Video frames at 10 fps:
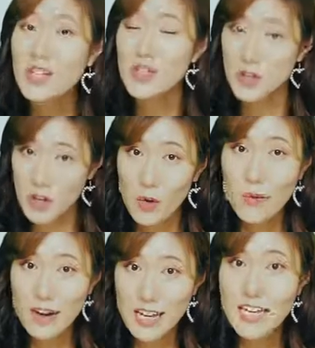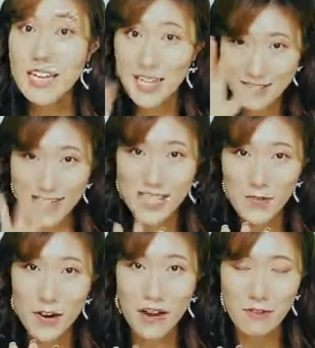So don't worry,
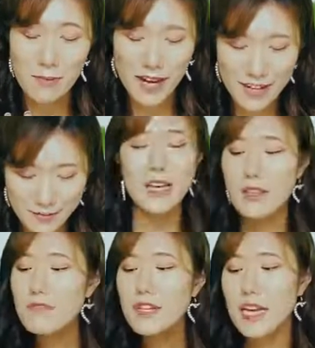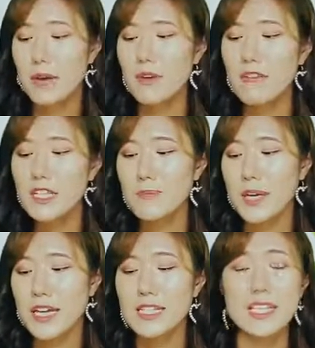it's for everybody. I love the name of this
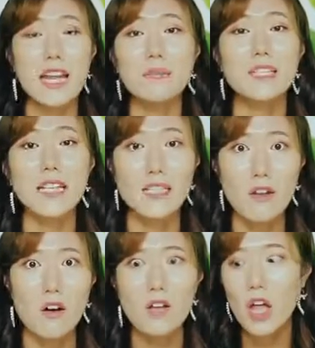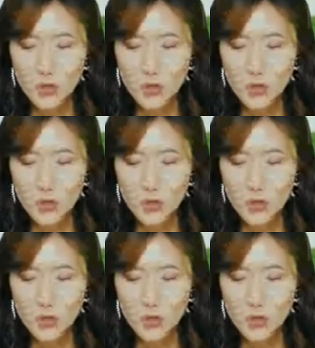because the name says it all.